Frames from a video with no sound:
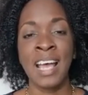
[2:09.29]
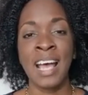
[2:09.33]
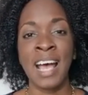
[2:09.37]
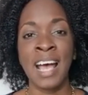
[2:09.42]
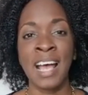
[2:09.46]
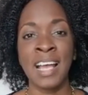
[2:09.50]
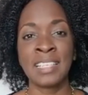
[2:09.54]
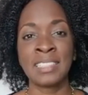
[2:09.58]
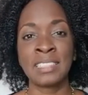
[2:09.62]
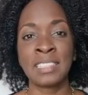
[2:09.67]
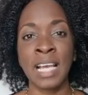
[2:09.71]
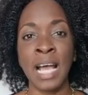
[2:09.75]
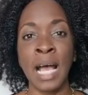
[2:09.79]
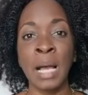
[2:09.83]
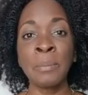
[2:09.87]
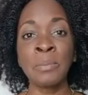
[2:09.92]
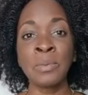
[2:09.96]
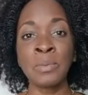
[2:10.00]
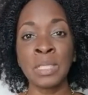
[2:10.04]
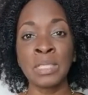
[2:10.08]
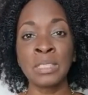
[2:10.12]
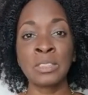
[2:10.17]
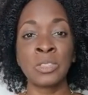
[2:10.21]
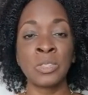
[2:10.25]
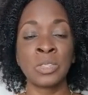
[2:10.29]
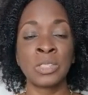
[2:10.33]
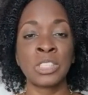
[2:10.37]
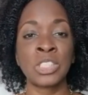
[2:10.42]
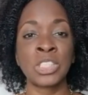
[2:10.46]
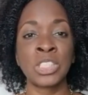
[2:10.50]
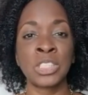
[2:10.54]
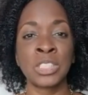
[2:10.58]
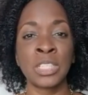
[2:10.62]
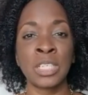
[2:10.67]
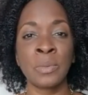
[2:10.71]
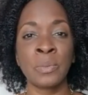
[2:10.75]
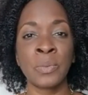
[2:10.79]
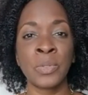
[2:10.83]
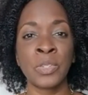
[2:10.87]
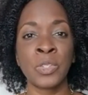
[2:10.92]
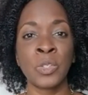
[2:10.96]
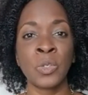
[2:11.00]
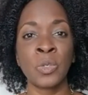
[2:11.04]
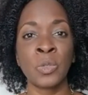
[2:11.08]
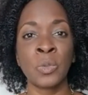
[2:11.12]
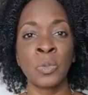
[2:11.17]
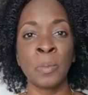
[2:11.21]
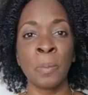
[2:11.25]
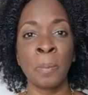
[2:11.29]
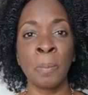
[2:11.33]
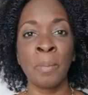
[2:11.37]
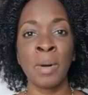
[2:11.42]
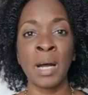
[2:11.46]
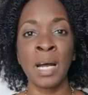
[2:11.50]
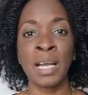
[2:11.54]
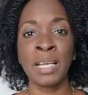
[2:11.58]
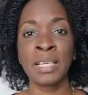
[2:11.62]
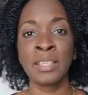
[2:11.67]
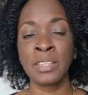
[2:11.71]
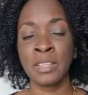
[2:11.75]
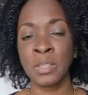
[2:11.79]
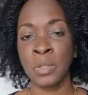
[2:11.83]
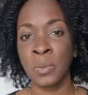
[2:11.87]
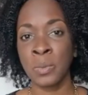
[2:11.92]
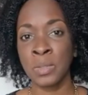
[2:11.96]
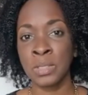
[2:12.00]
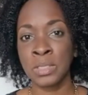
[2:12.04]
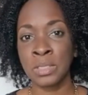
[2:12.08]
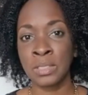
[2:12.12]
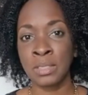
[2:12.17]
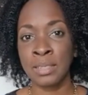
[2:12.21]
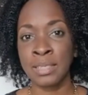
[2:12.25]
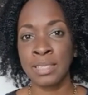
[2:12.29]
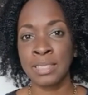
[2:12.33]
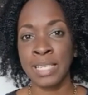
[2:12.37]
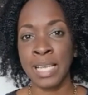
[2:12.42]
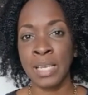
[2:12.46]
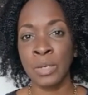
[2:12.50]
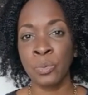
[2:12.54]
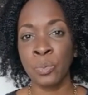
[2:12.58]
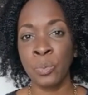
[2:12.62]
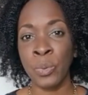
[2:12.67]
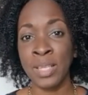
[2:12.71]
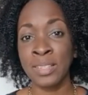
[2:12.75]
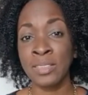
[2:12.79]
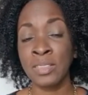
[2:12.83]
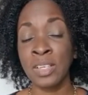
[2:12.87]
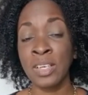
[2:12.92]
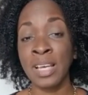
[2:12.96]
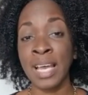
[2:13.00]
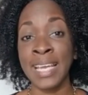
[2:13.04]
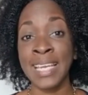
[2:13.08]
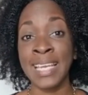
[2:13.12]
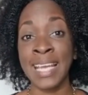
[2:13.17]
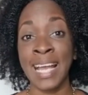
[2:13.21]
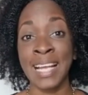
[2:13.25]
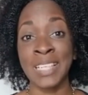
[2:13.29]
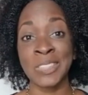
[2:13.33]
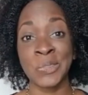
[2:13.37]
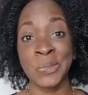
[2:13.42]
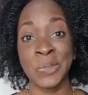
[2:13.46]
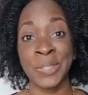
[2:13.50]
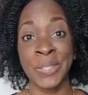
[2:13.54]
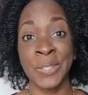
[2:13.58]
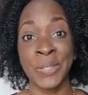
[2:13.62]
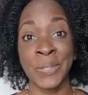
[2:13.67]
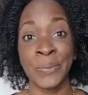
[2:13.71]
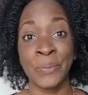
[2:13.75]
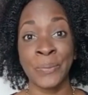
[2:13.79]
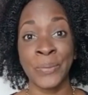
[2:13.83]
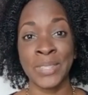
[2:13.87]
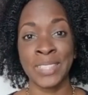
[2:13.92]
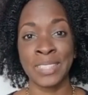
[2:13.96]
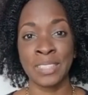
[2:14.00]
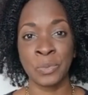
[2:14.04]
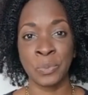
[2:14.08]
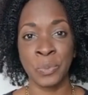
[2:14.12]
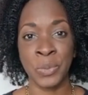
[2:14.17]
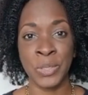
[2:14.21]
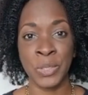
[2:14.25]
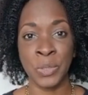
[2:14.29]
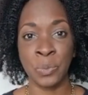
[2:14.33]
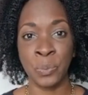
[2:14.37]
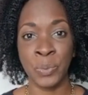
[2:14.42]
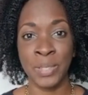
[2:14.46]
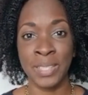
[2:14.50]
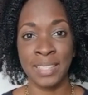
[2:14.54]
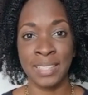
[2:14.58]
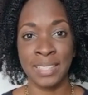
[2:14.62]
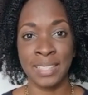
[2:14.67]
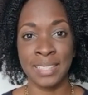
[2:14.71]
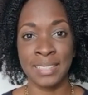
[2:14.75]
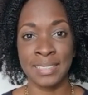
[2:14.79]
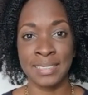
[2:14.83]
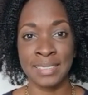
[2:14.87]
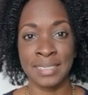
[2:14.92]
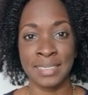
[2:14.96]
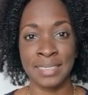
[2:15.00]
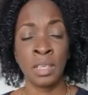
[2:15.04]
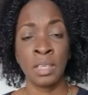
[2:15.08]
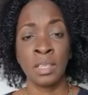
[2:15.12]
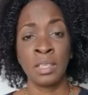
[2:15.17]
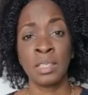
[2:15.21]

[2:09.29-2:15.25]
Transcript: And I'm going to share with you my thoughts on it and whether I actually thought it was worth it.